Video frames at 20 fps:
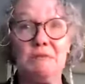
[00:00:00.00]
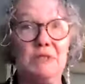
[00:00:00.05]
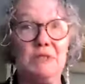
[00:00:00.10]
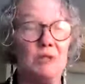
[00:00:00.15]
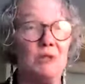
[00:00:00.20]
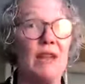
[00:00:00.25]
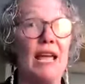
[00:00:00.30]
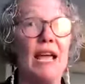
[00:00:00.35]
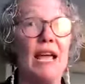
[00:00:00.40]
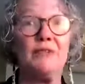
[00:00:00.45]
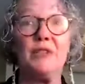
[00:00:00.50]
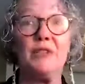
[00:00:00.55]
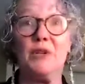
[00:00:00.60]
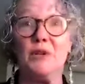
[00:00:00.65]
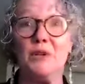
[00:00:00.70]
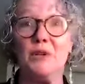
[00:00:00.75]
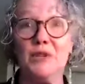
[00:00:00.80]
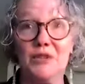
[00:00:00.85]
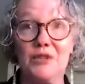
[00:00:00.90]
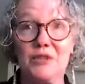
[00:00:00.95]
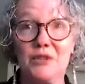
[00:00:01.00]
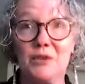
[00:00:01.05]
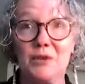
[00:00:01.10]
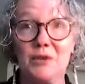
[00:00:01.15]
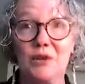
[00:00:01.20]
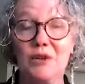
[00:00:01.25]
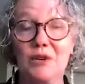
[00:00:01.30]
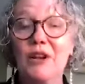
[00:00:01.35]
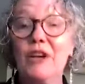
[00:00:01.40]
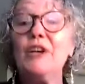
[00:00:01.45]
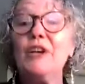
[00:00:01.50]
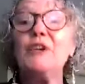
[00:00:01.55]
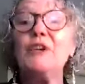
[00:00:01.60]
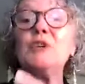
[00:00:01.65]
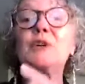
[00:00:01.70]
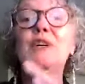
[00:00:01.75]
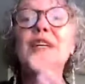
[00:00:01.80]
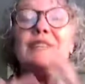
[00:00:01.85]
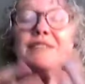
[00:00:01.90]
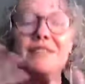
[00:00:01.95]
You don't have to go to the store,
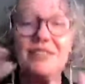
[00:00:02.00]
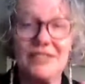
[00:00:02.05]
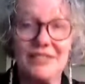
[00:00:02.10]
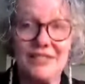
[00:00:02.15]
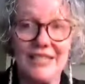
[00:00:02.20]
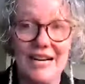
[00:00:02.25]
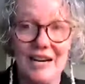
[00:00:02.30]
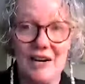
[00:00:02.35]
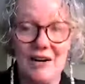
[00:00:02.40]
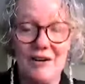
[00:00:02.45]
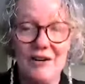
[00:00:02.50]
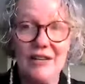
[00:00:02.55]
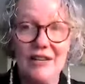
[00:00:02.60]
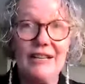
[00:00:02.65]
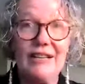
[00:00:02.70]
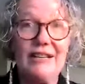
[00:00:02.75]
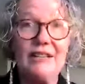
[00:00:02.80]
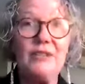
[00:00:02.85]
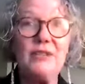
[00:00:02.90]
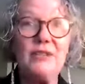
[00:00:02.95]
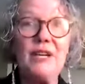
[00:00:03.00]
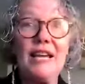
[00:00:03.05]
you can share you,